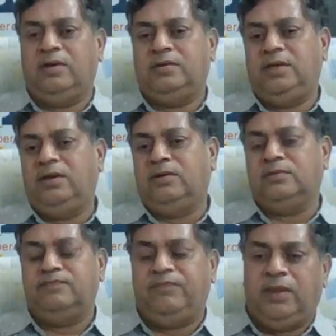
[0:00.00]

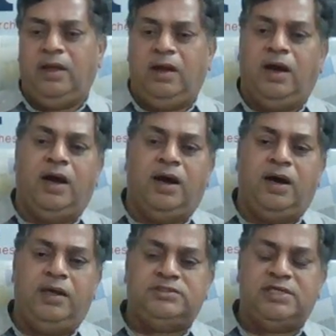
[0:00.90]

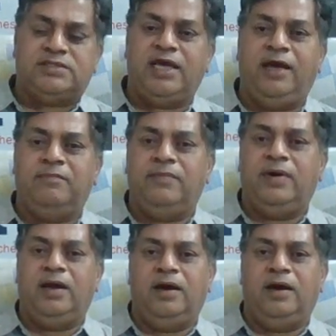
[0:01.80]
in chess game,